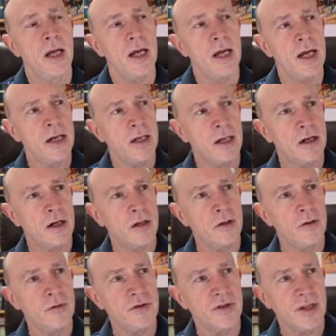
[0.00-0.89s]
It
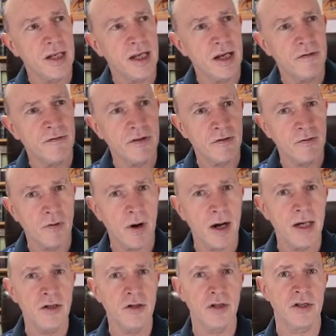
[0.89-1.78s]
includes the gift of
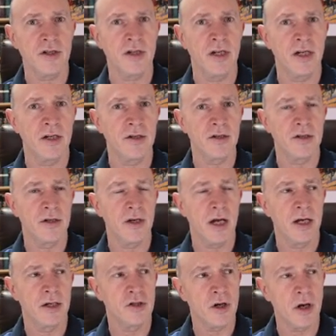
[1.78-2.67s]
righteousness,
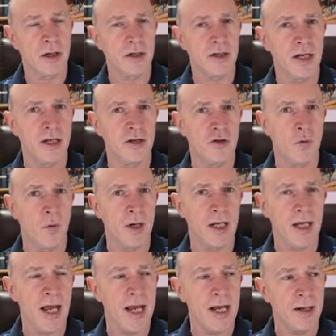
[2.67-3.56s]
uh, John
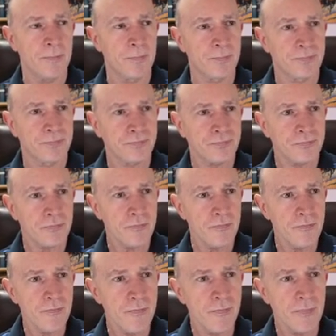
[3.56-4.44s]
10.28.
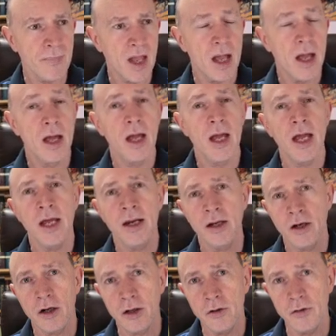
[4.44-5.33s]
It
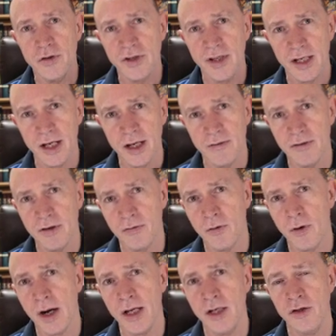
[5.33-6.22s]
includes the gift
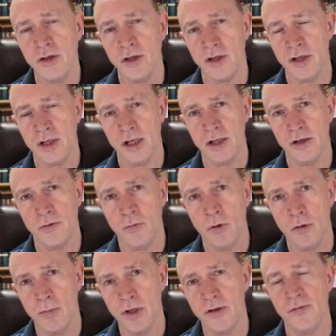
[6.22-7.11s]
of righteousness,
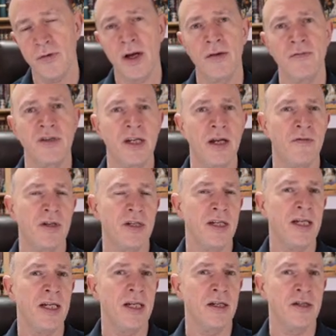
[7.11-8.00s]
Romans
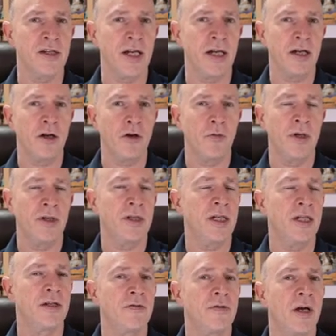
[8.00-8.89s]
5:17, 2
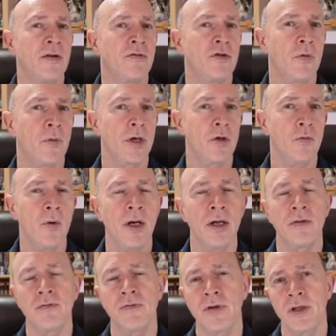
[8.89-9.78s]
Corinthians
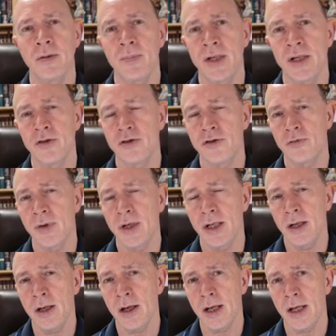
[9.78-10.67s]
5:21, Philippians
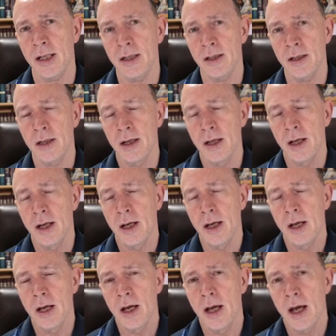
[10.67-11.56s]
3:9.
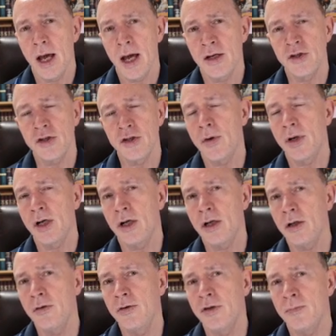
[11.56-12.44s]
And so it
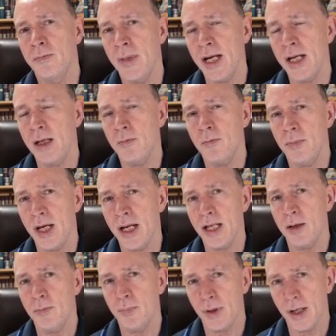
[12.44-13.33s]
includes many,
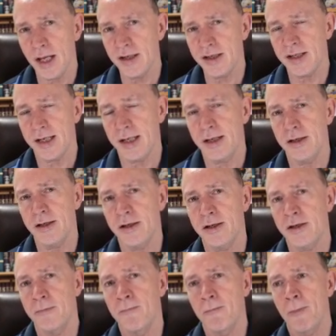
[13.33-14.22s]
many blessings.